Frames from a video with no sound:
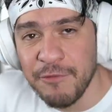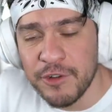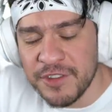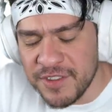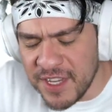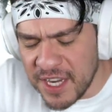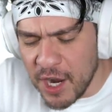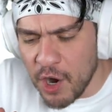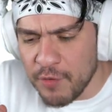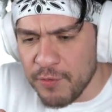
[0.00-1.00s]
Everything
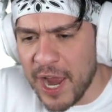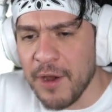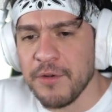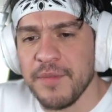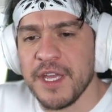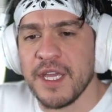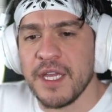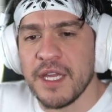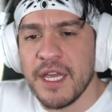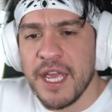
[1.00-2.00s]
around
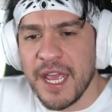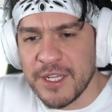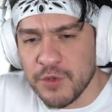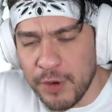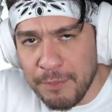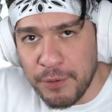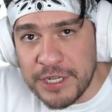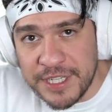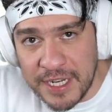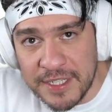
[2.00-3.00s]
me is
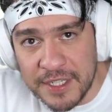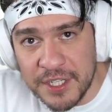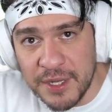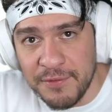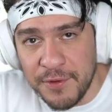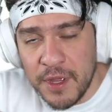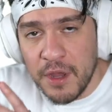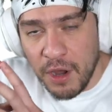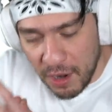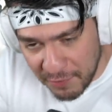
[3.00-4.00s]
representative
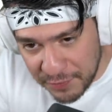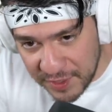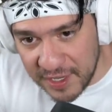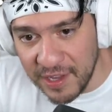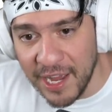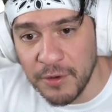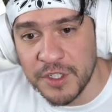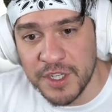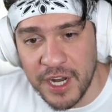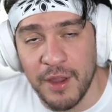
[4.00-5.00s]
of the
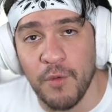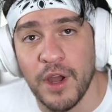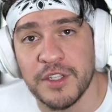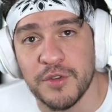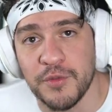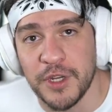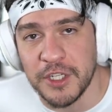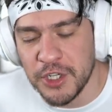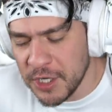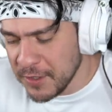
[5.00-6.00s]
clouds that I want to
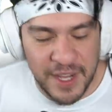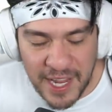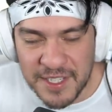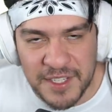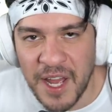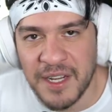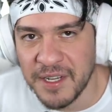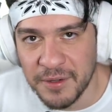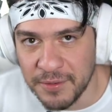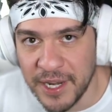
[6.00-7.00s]
reach. Today's not
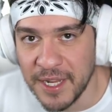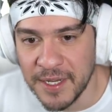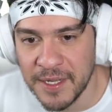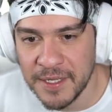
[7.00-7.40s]
gonna rain.